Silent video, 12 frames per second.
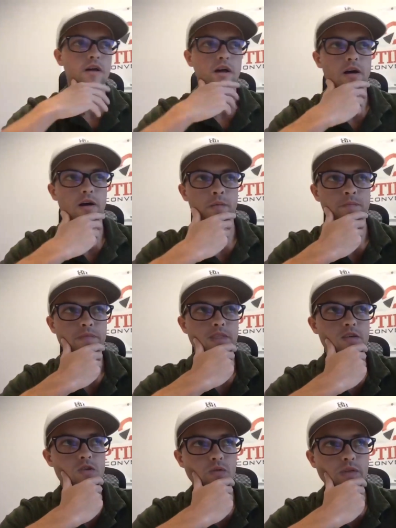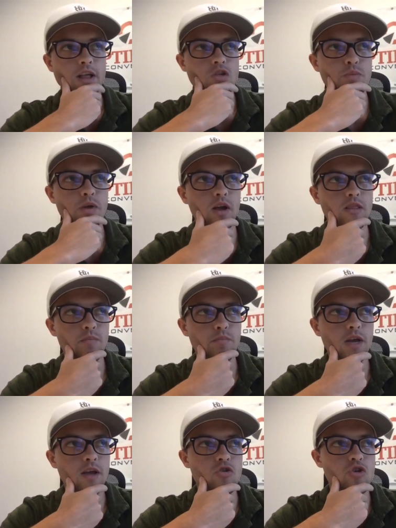um, so that's been like the
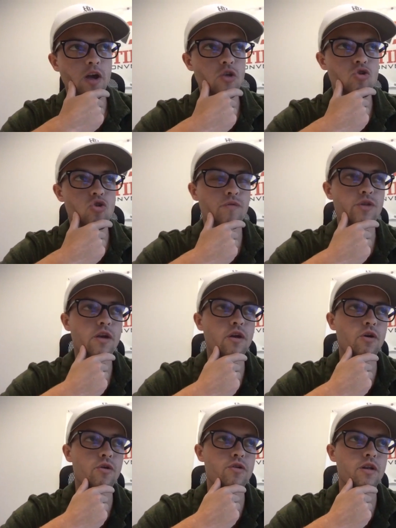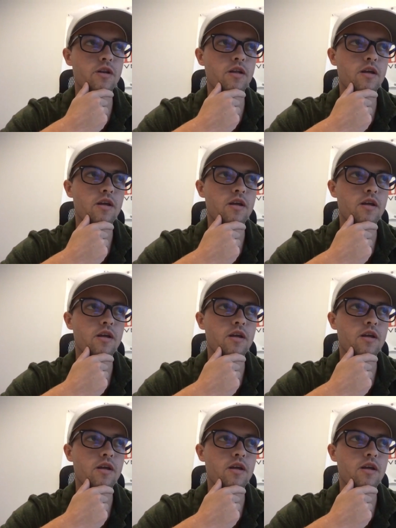biggest change over the years and